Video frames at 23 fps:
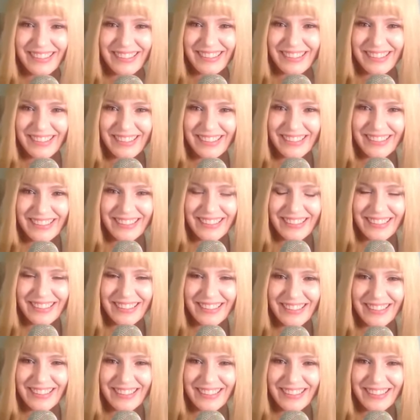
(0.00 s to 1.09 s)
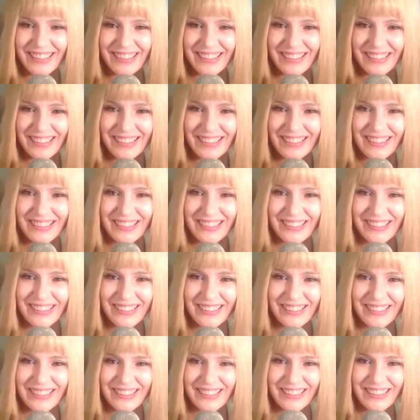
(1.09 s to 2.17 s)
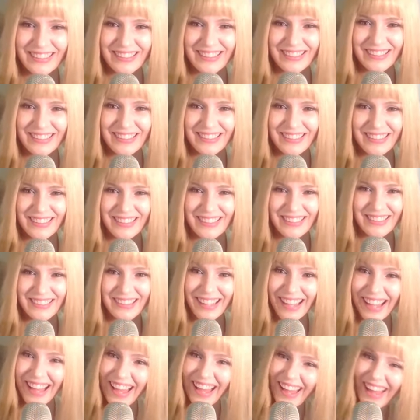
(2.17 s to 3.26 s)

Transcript: [no speech]